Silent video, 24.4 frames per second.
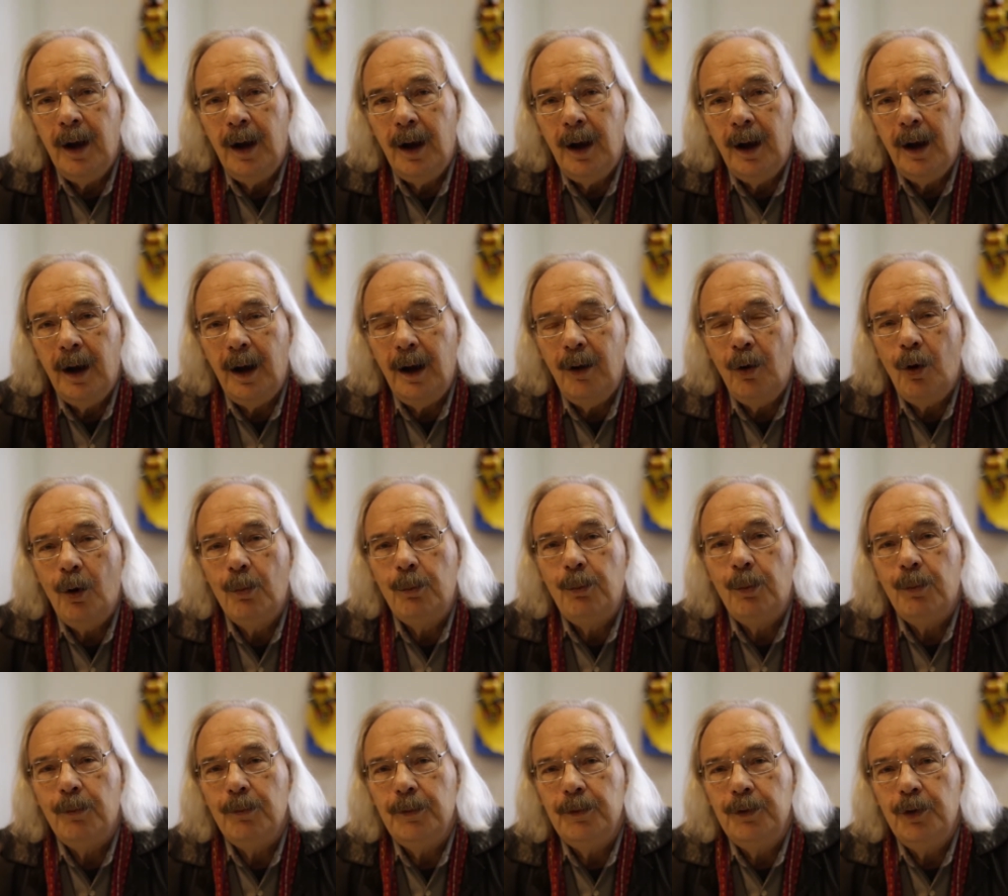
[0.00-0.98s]
I hope
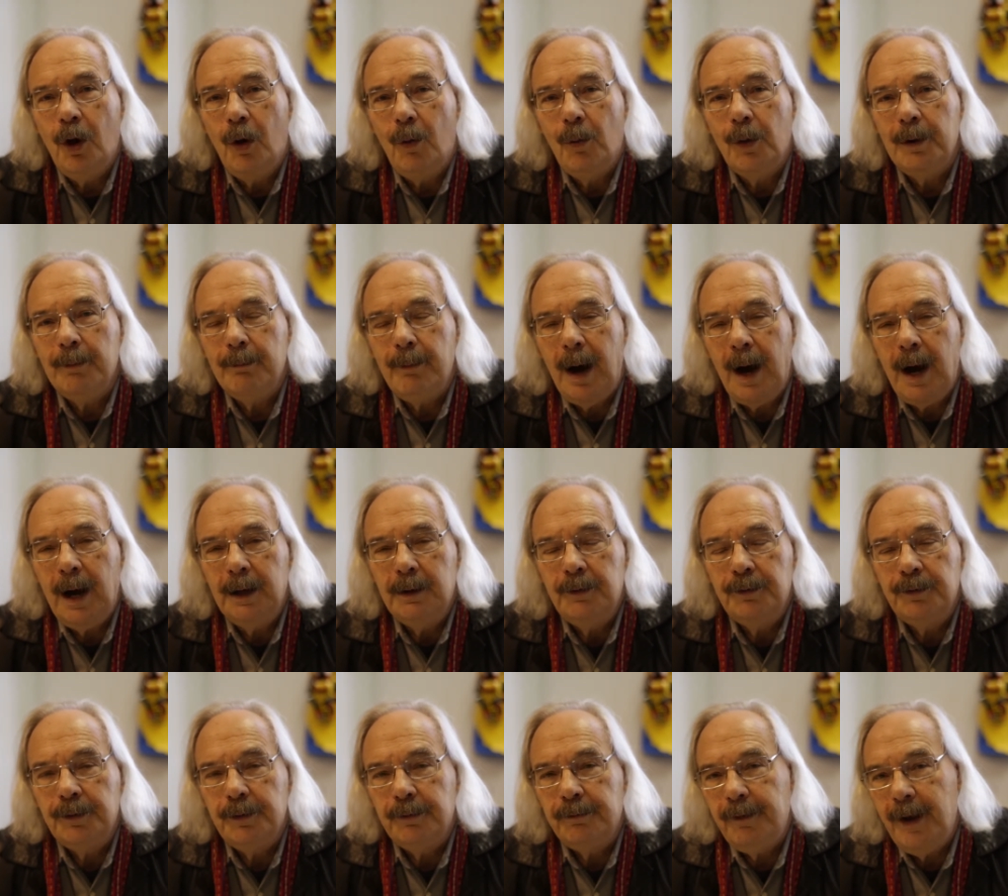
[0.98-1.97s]
no one
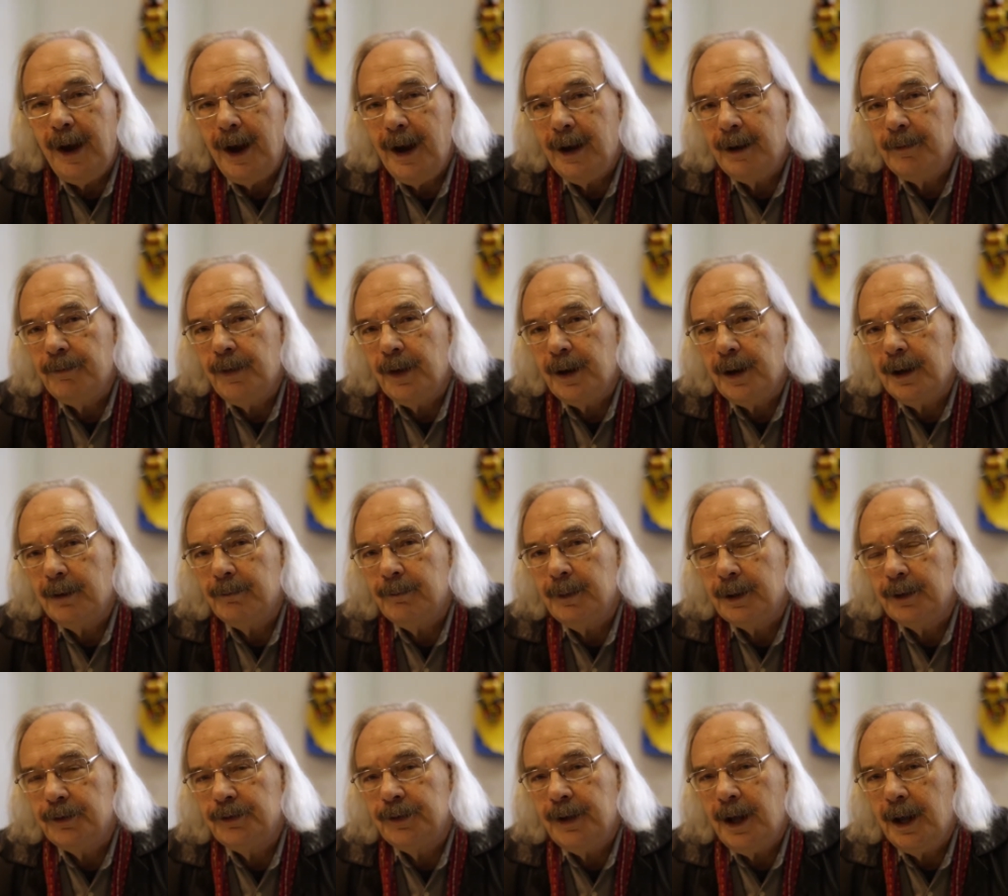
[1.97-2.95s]
minds the fact that I've
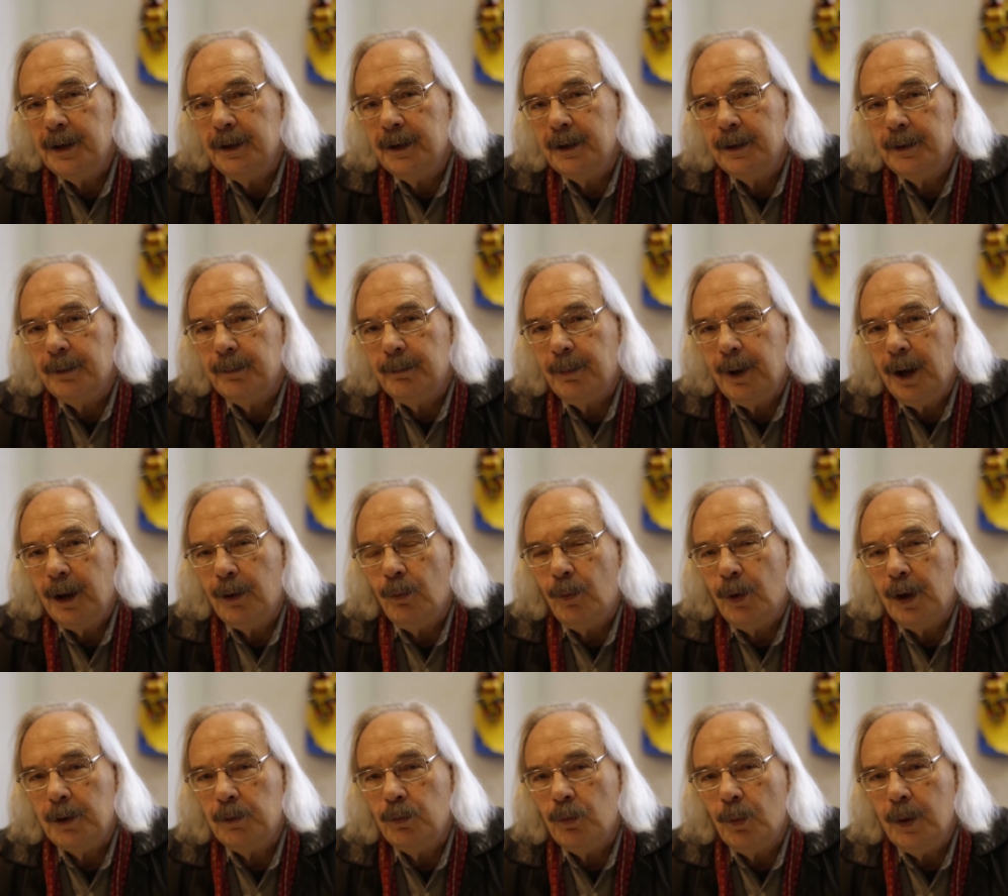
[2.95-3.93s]
extended it by
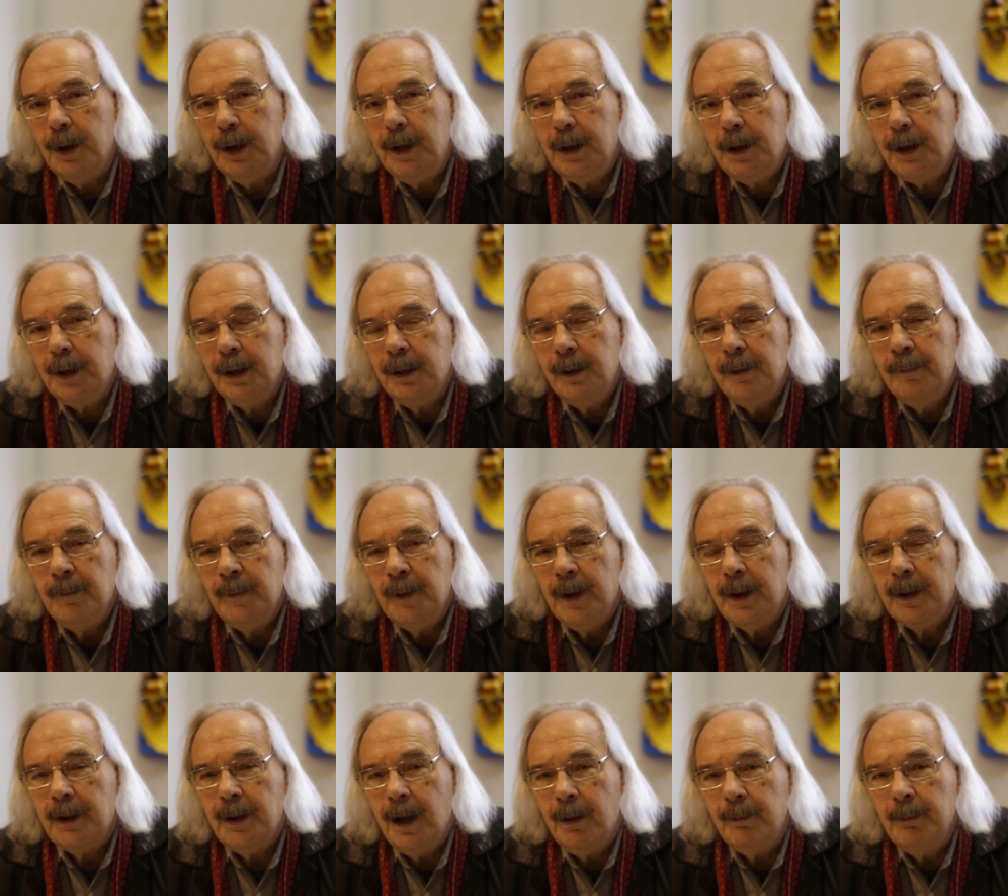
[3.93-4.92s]
1 week.
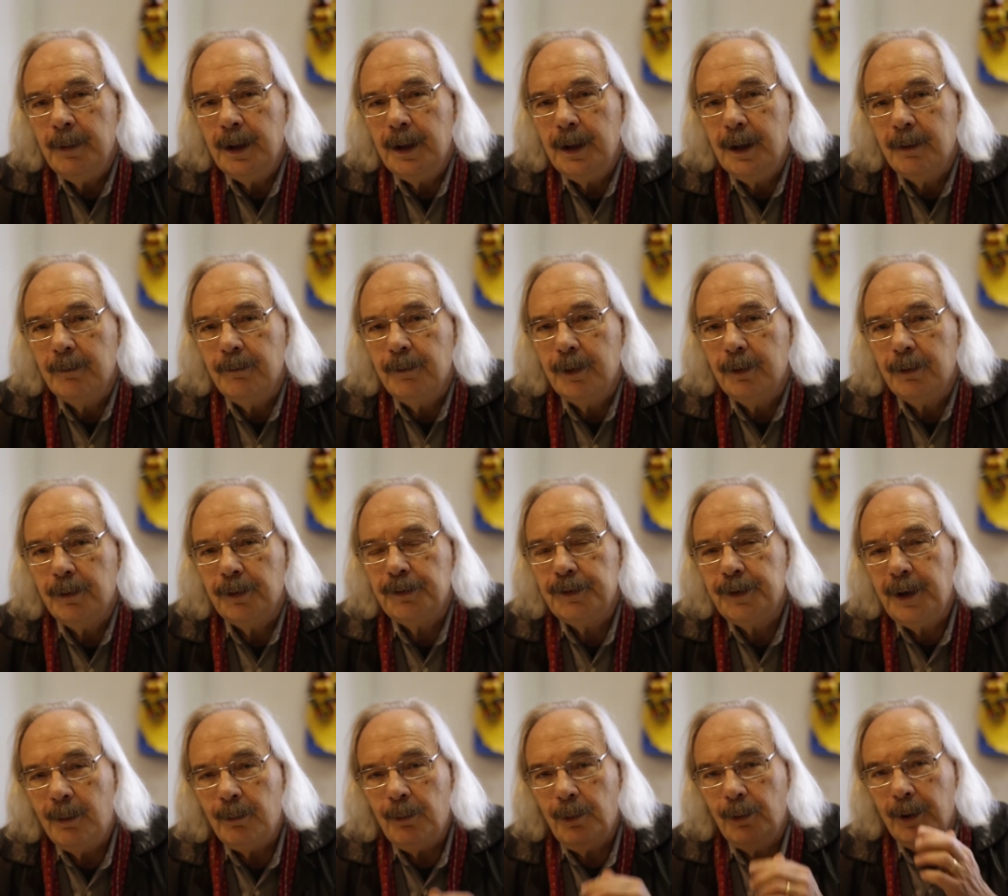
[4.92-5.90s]
Let me give you a
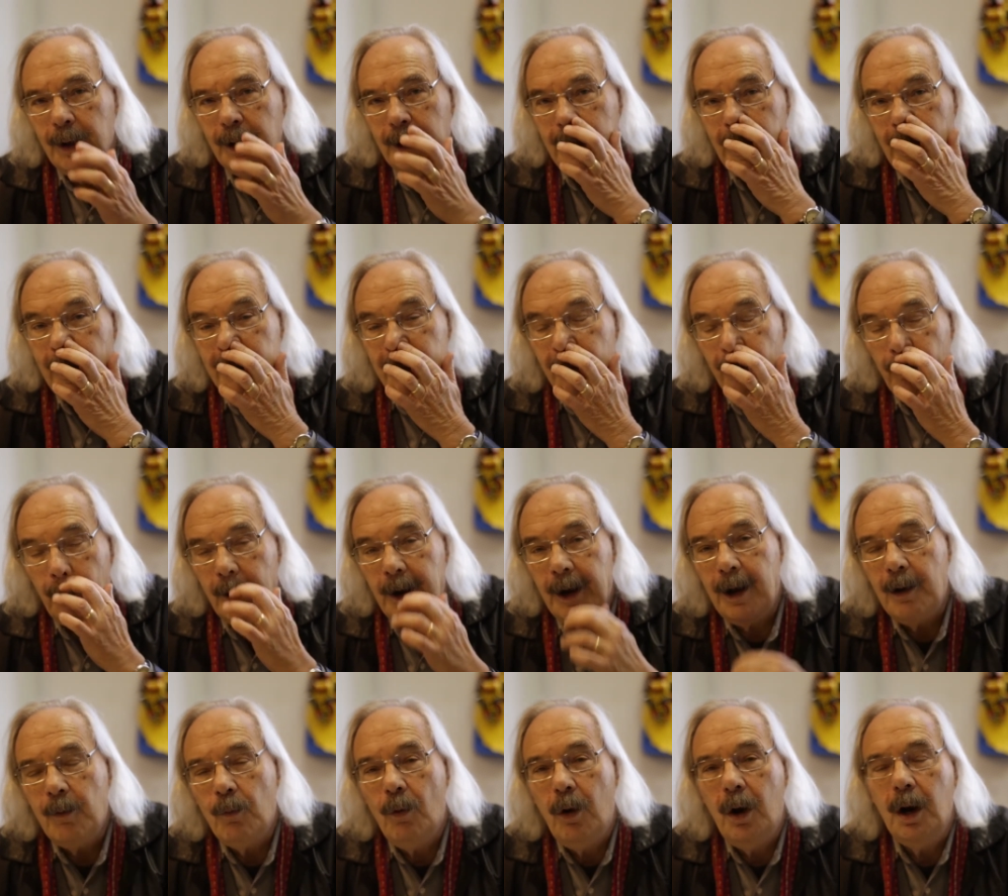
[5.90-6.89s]
summary again of what
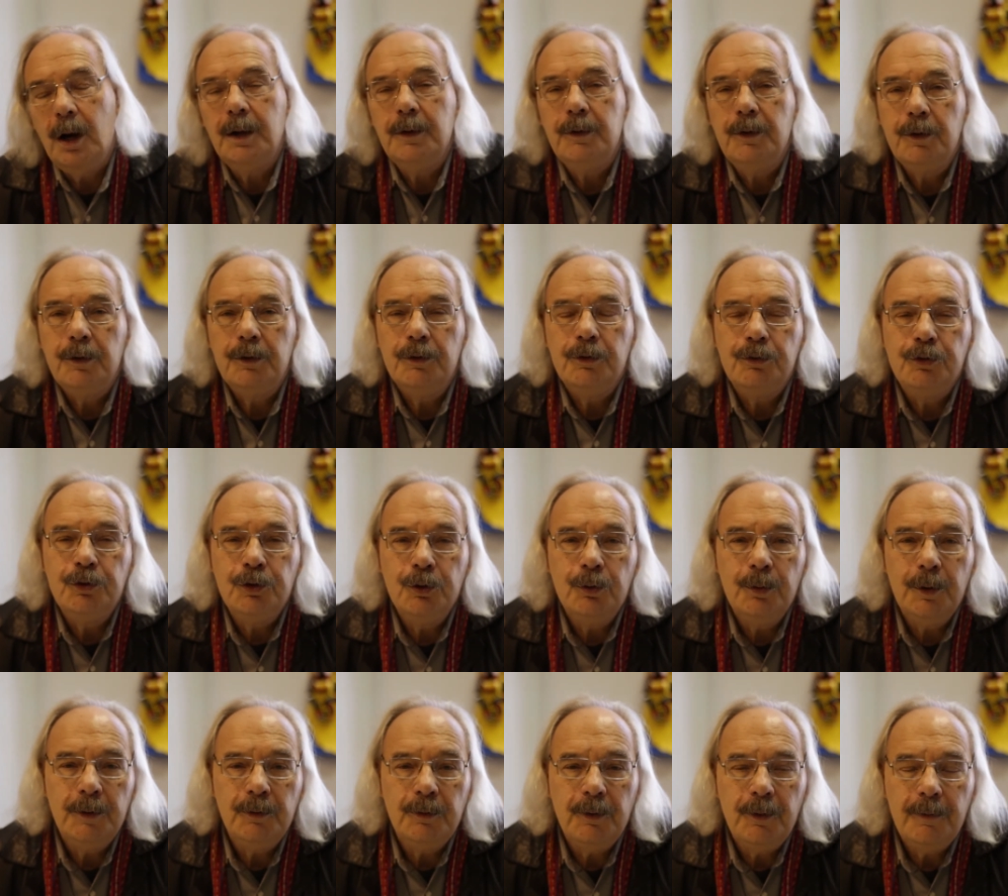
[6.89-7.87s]
I want you to
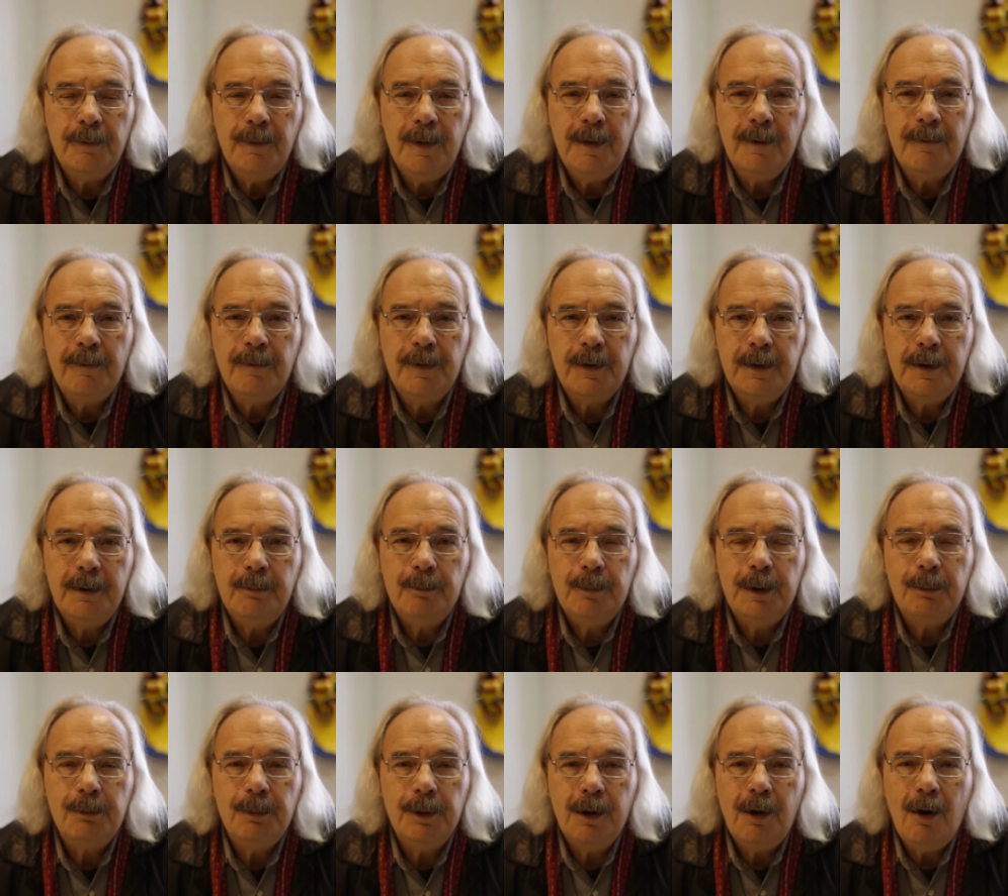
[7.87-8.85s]
do in the
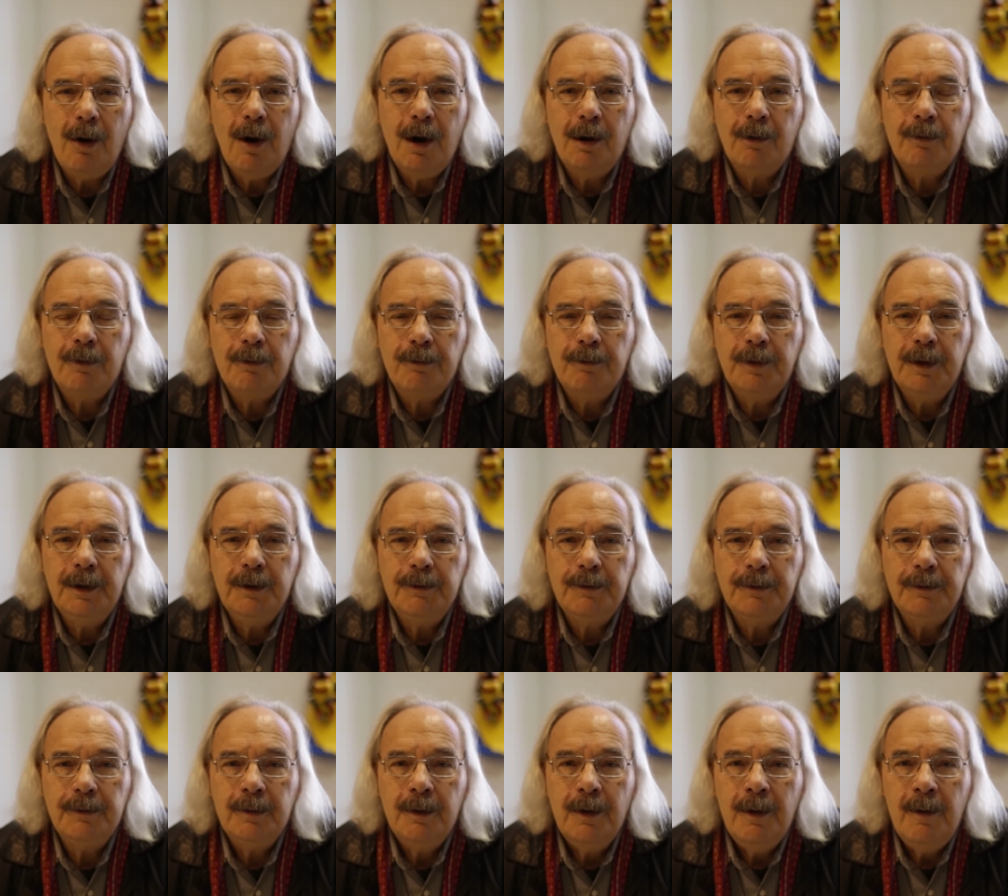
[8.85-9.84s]

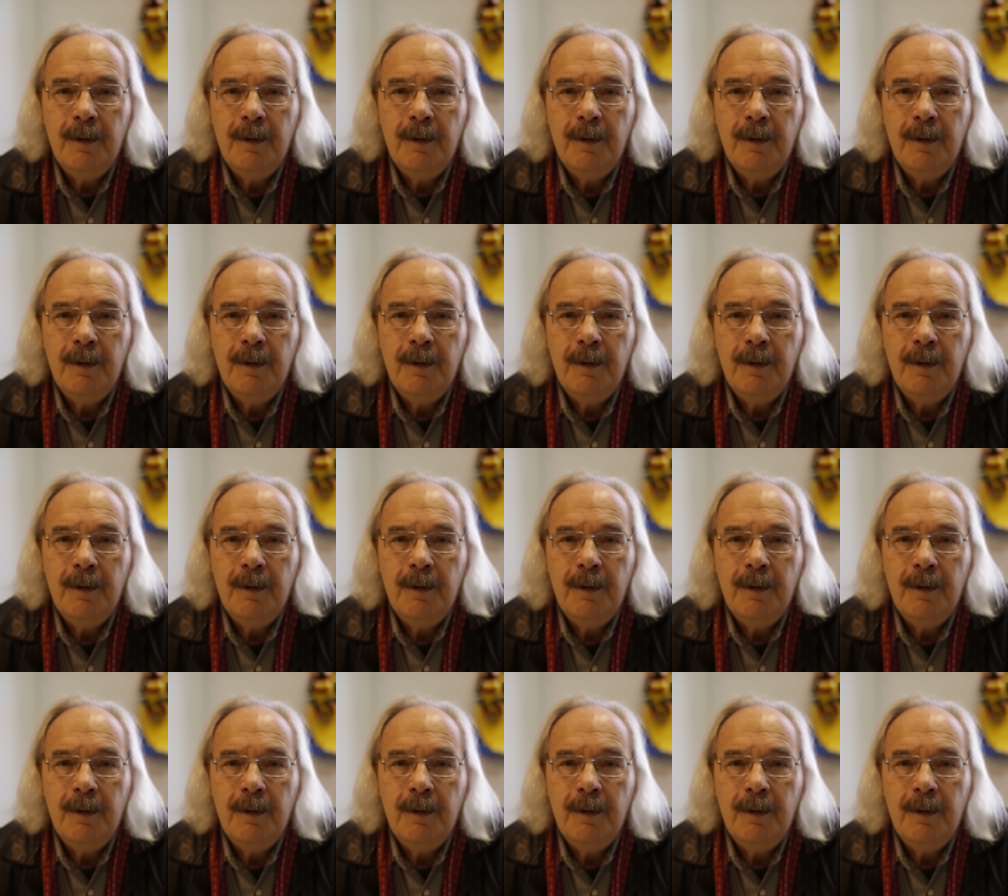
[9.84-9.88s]
bibliographies.